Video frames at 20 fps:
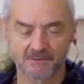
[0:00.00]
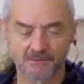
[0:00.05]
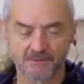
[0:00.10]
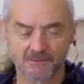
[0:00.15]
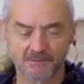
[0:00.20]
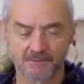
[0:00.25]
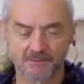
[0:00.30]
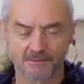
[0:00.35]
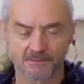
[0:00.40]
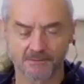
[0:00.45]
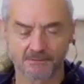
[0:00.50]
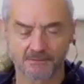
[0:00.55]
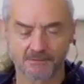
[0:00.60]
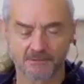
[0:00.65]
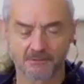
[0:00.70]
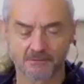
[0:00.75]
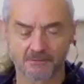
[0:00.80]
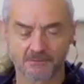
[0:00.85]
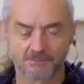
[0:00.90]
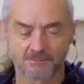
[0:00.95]

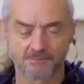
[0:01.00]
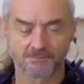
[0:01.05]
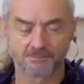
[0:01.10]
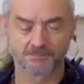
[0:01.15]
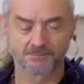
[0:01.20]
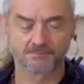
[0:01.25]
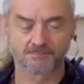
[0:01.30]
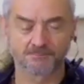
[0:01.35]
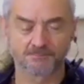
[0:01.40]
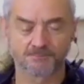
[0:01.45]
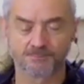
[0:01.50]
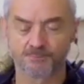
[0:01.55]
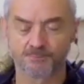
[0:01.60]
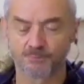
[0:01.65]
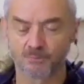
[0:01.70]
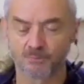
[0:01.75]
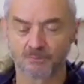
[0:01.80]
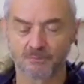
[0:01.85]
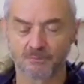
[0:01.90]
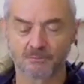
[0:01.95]

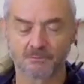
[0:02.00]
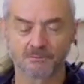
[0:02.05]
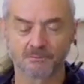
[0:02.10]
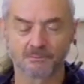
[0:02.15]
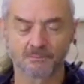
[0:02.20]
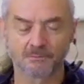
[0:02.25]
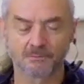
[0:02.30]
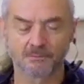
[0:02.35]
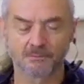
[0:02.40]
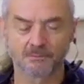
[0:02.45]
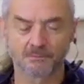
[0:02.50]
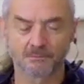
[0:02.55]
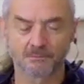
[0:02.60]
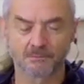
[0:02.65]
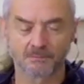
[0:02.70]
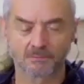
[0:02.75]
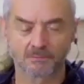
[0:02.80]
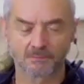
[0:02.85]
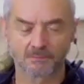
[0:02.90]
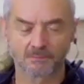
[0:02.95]

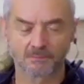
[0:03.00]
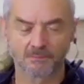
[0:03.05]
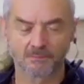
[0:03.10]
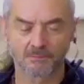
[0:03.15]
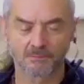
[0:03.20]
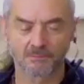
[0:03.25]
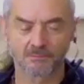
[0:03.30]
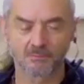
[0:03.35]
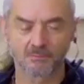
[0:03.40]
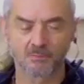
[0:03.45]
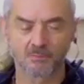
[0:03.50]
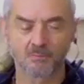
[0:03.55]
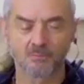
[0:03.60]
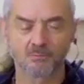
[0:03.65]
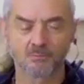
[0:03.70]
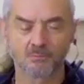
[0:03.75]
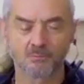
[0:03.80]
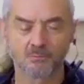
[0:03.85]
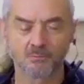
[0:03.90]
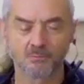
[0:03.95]

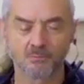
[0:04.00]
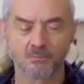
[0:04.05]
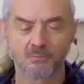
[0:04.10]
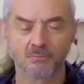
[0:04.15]
No one is speaking in this clip.